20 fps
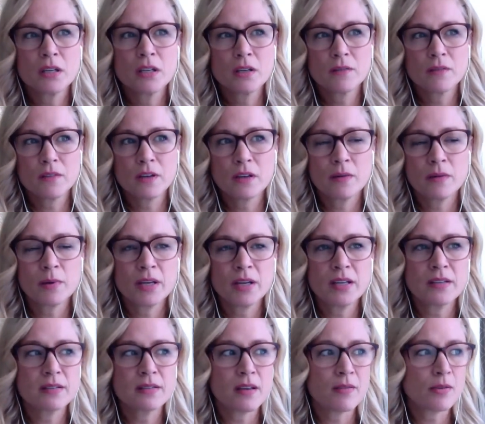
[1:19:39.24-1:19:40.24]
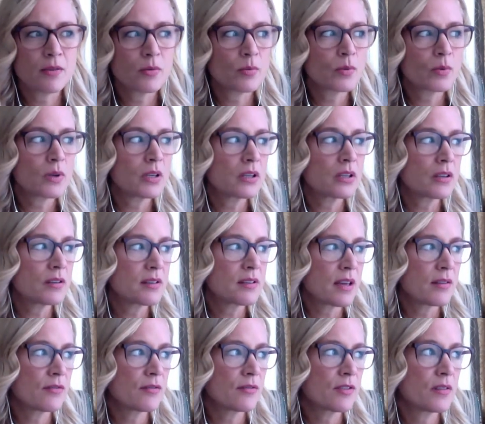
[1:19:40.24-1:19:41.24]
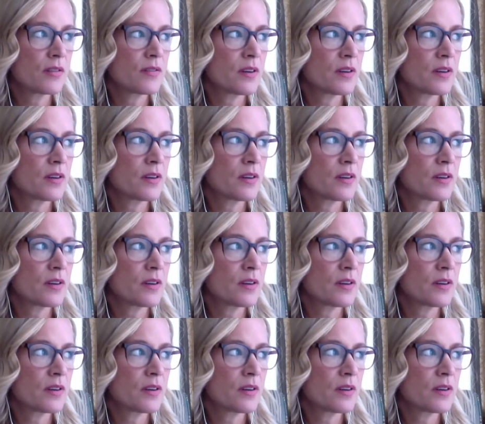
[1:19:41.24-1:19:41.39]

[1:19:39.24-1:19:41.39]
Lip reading: anybody's ever really sat in front of